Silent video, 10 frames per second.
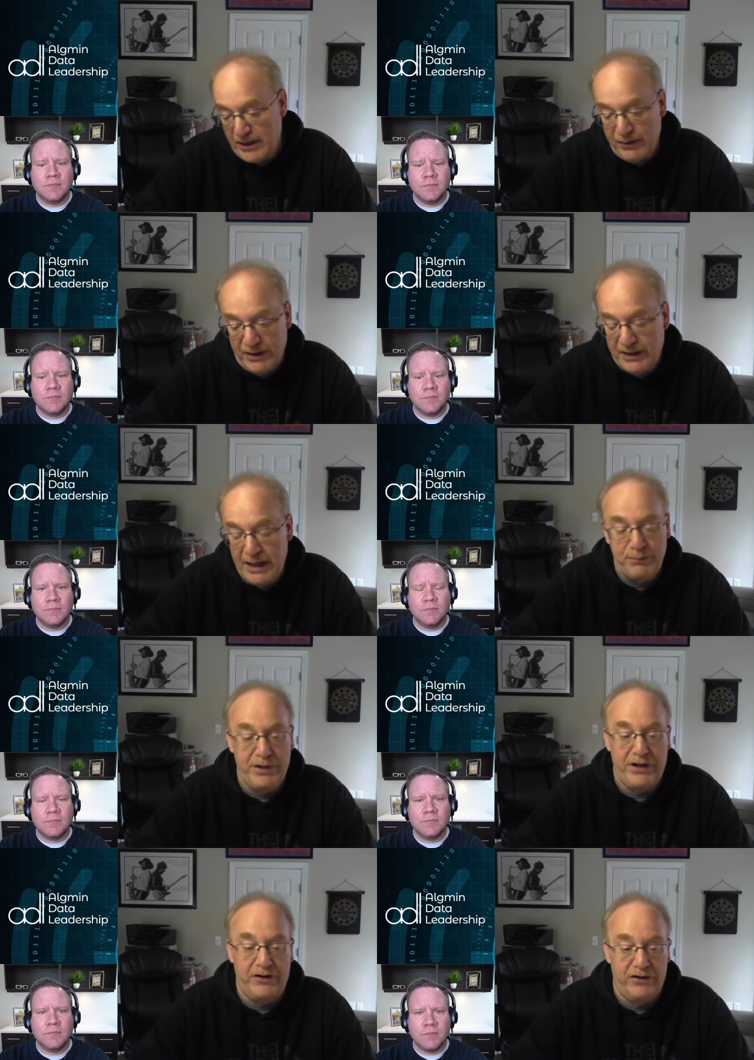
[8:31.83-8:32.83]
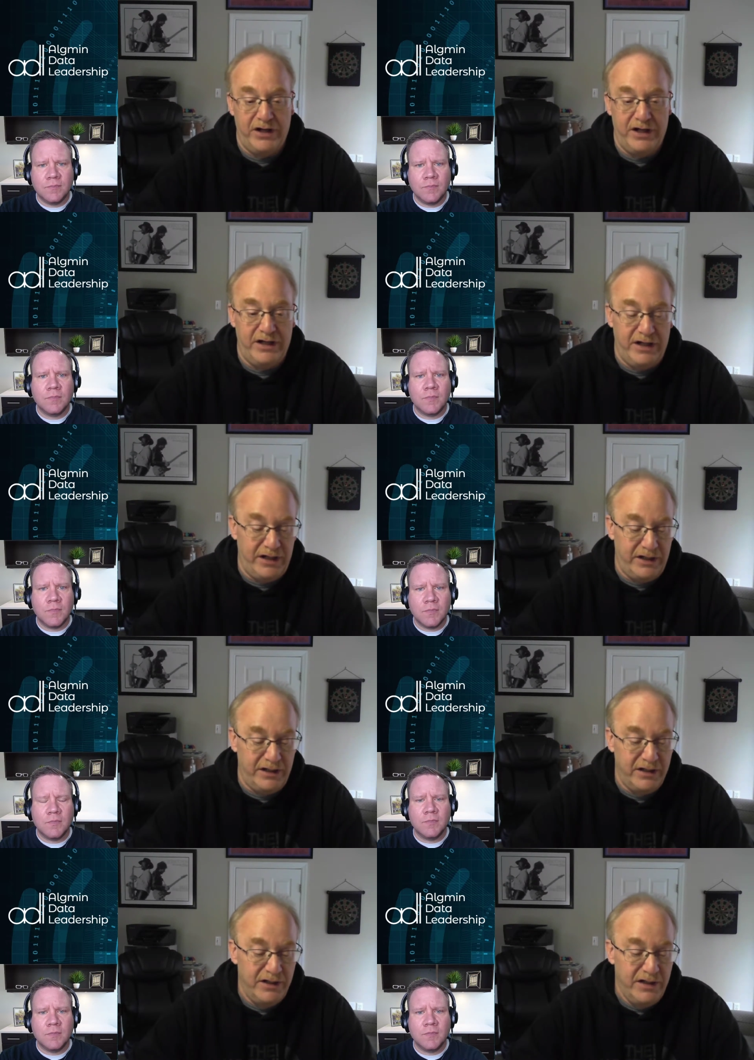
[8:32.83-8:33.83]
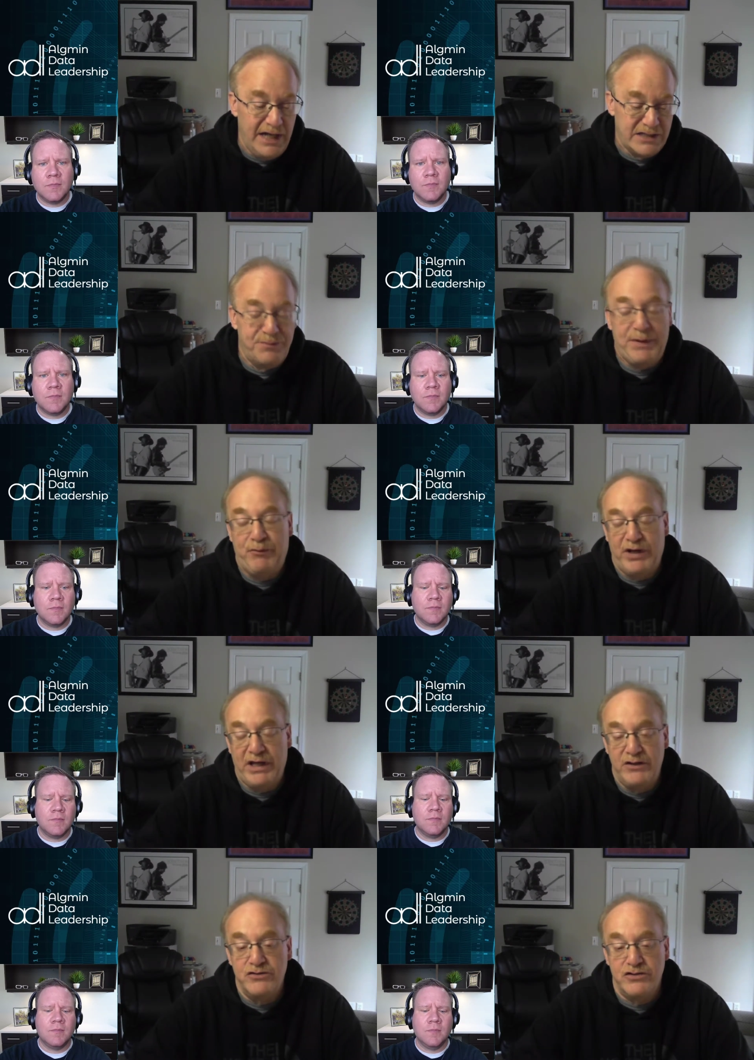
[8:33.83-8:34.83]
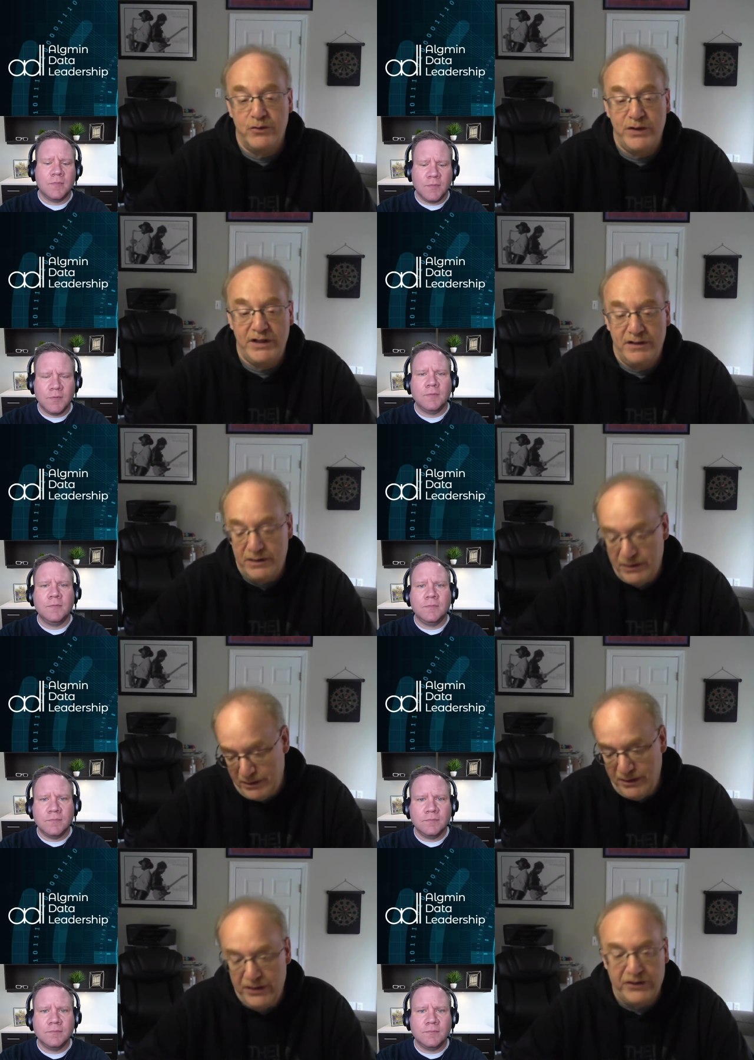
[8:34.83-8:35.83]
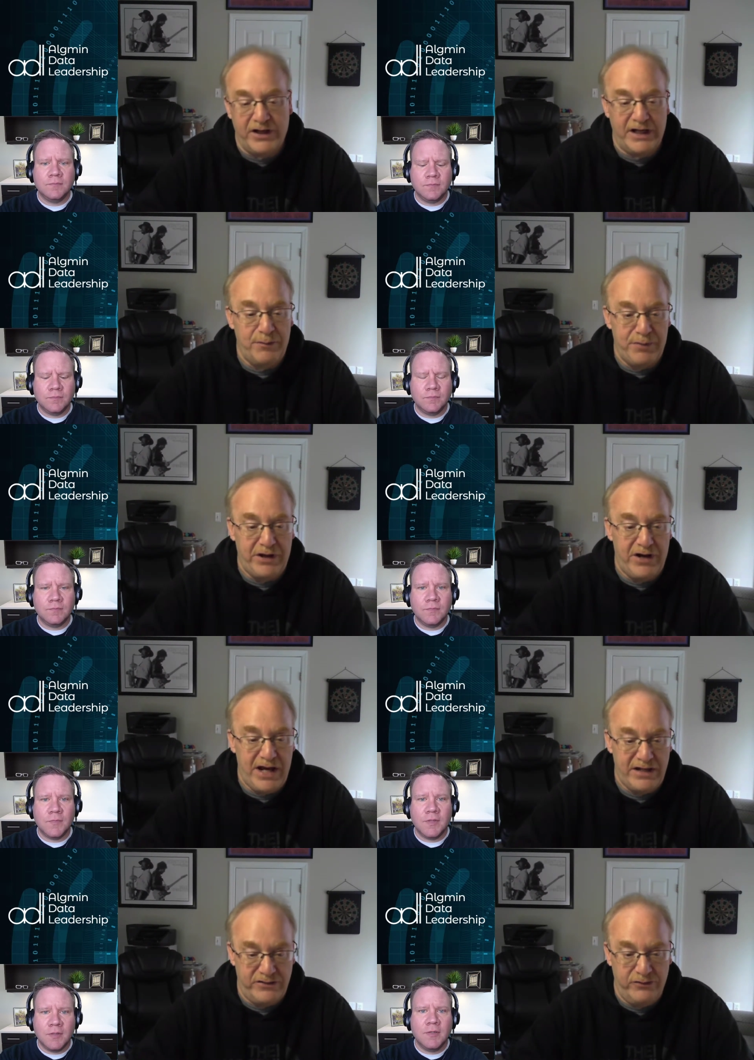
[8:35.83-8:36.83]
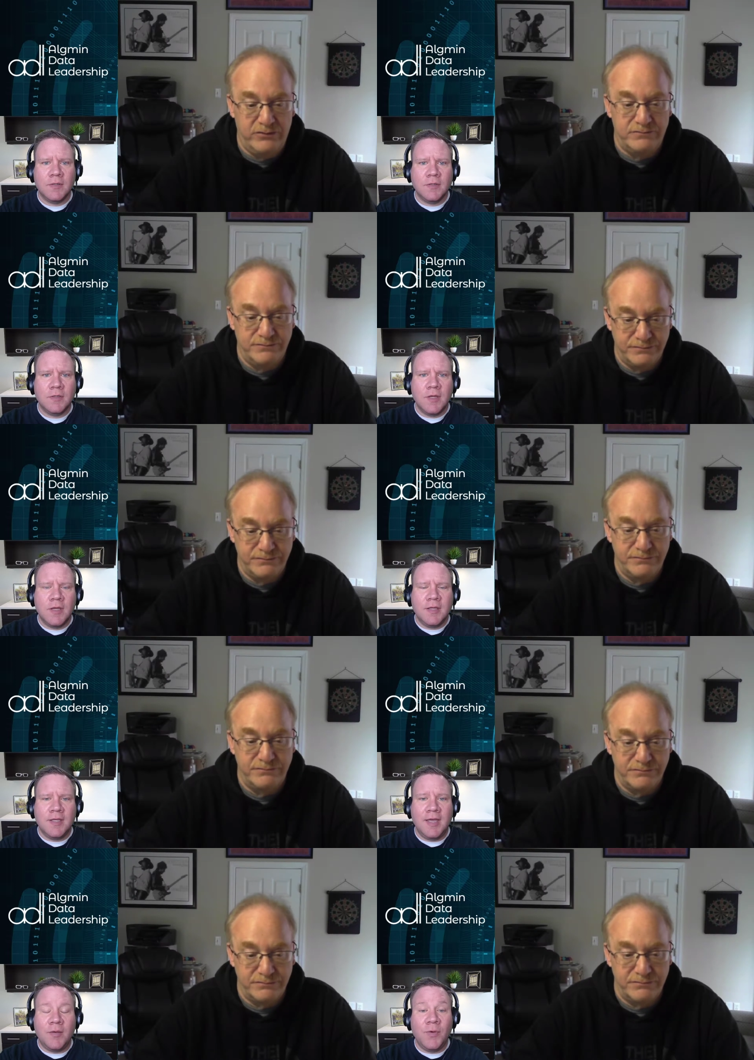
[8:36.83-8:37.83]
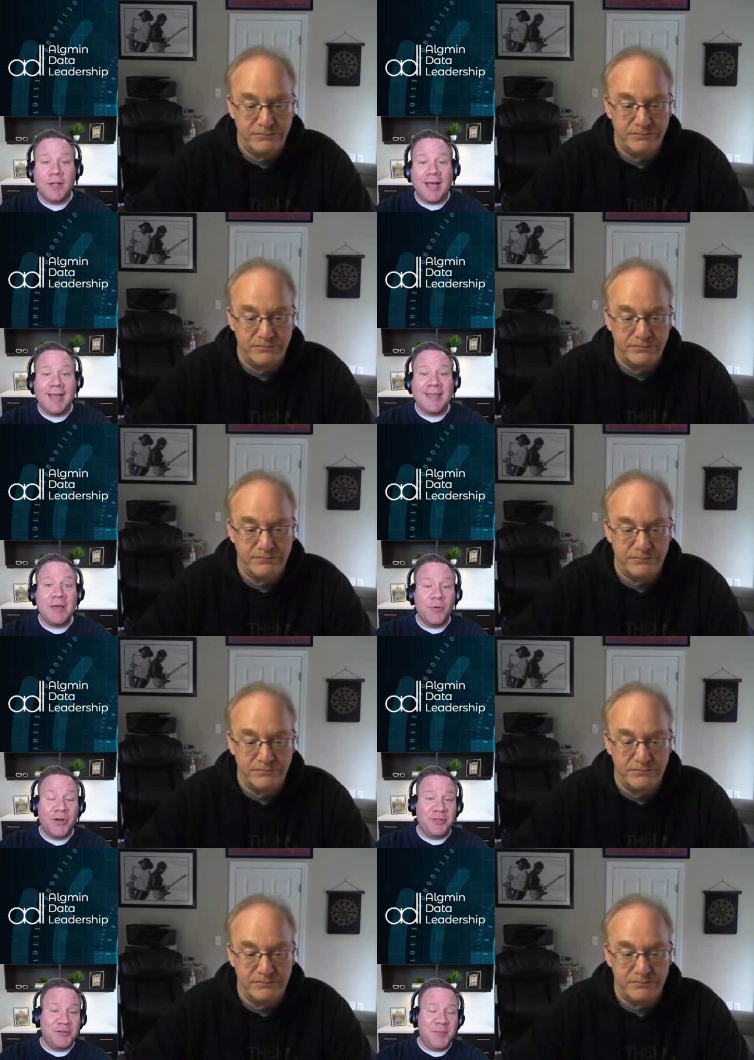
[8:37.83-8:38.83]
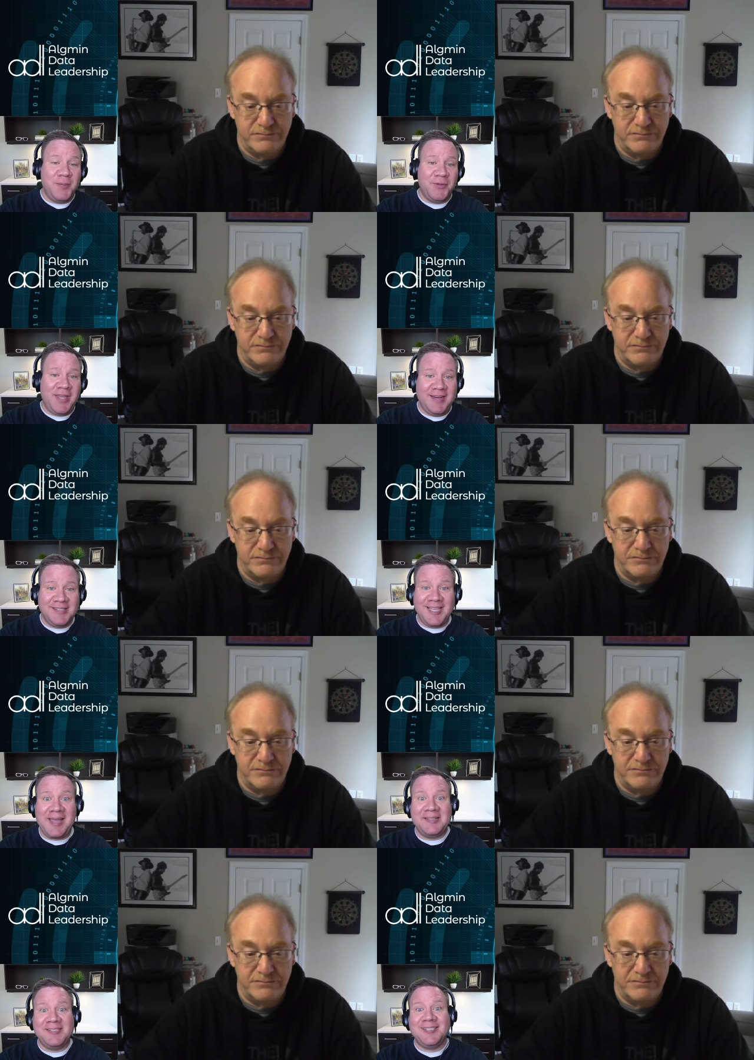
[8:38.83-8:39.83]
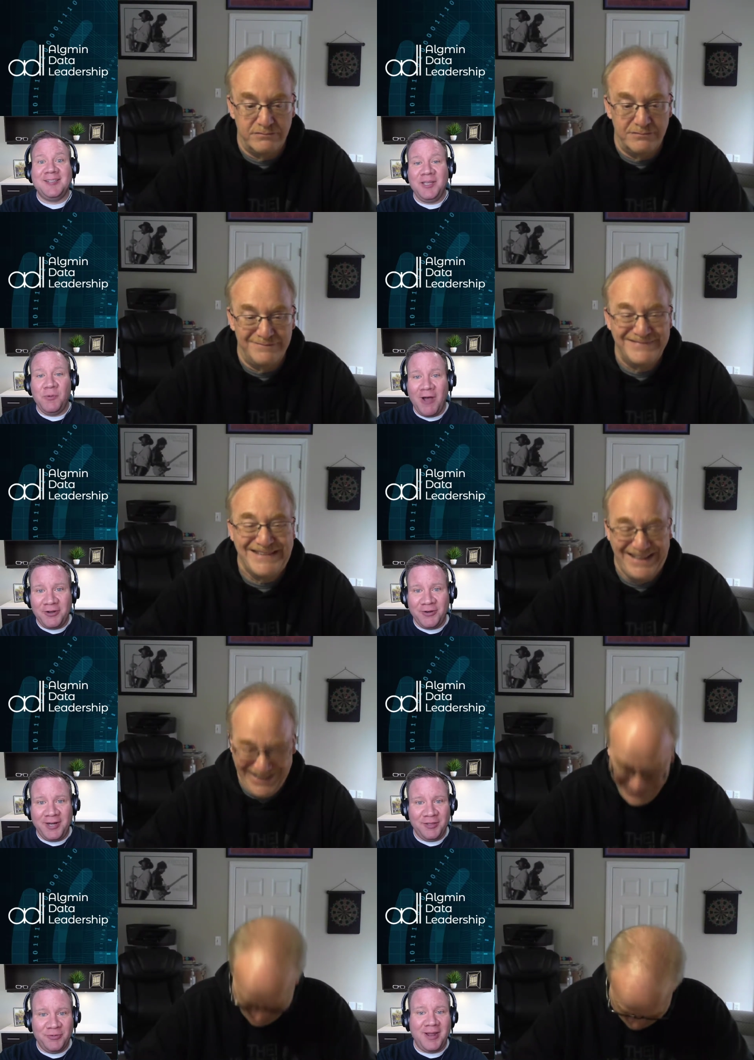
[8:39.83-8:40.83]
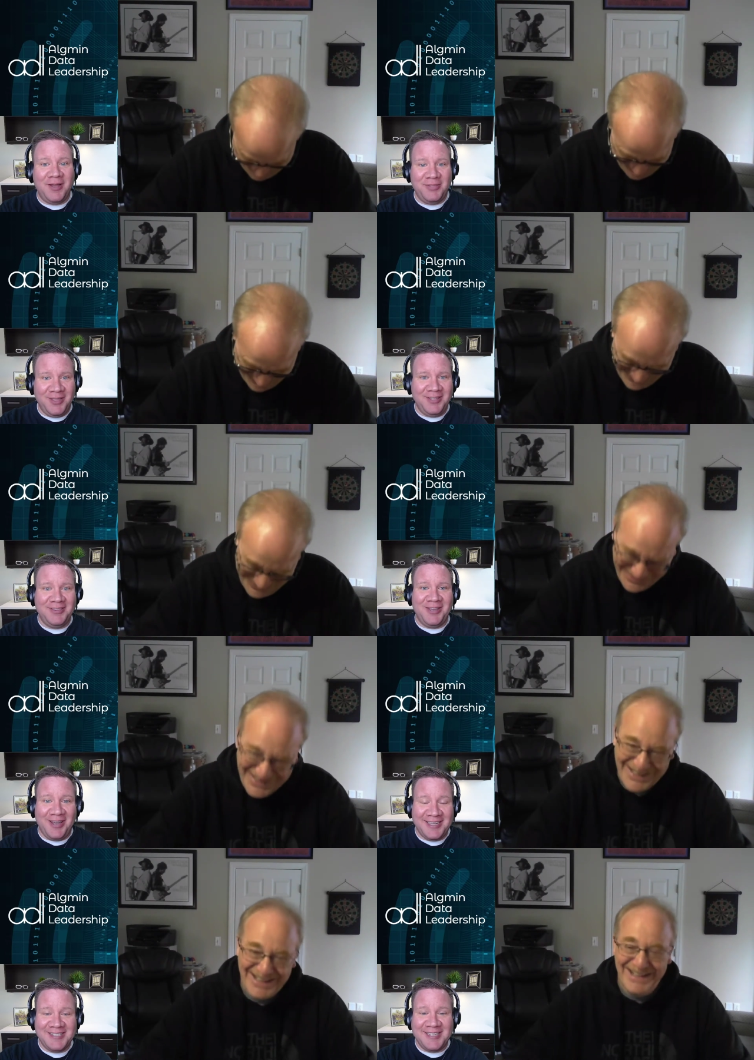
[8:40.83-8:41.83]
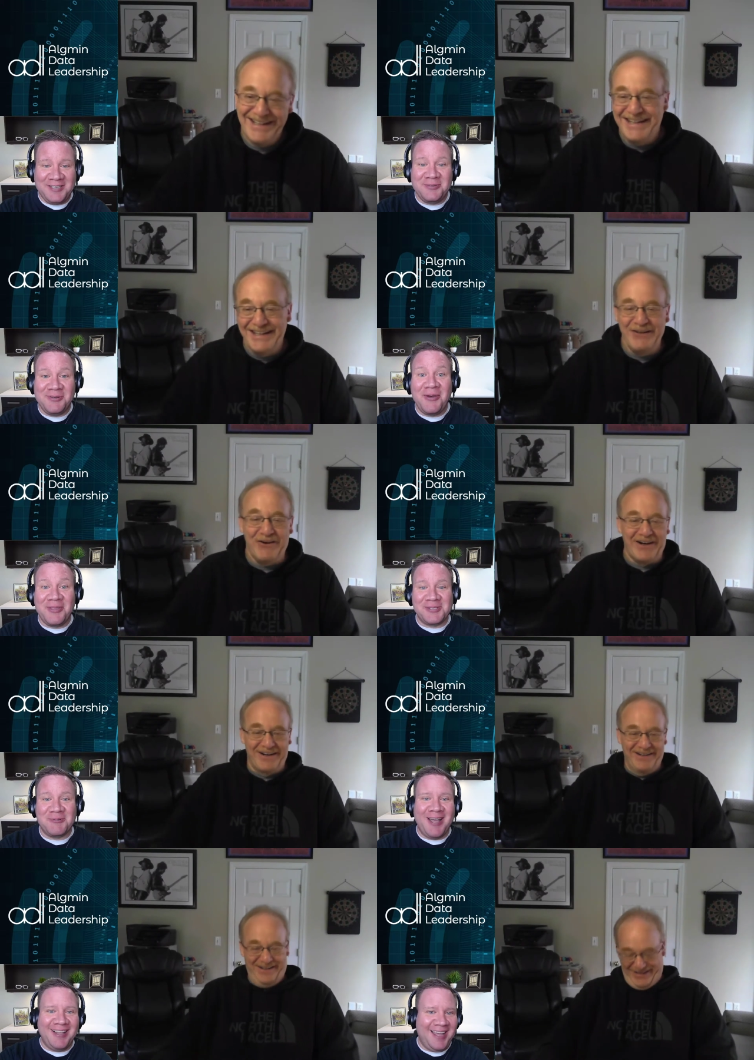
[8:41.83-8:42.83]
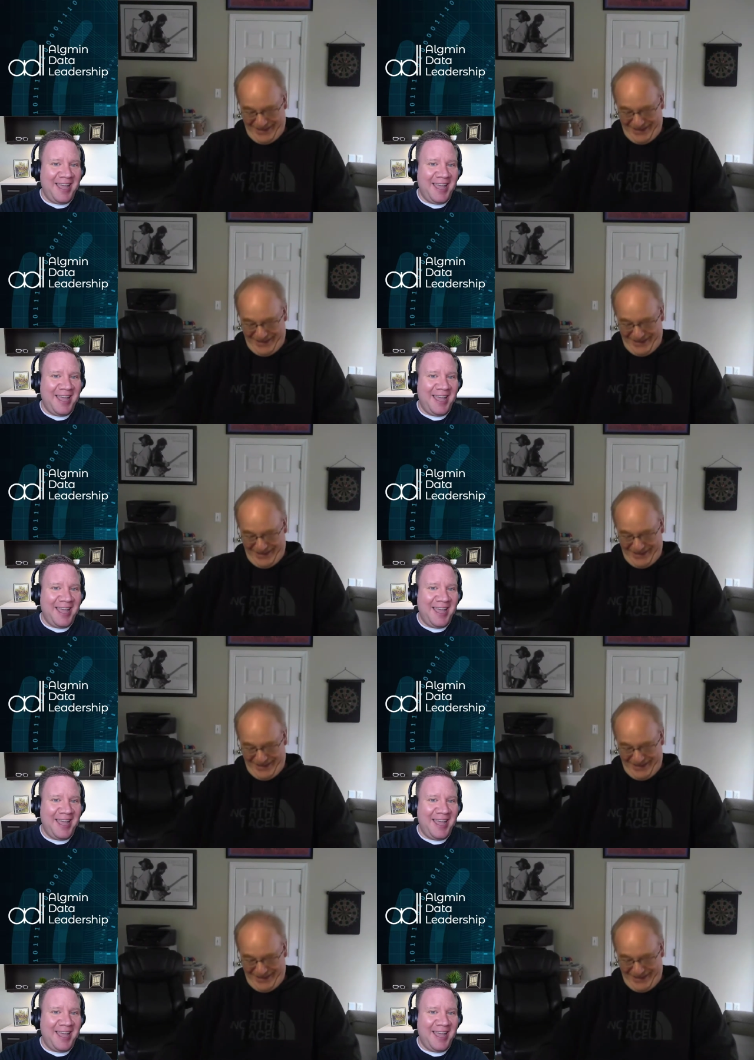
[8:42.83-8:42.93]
Speaker 1: to get better. And as people get used to it, they're going to get better at it too.
Speaker 2: Yeah, well, I am one of those people that is constantly wandering throughout the audience, and you know this well.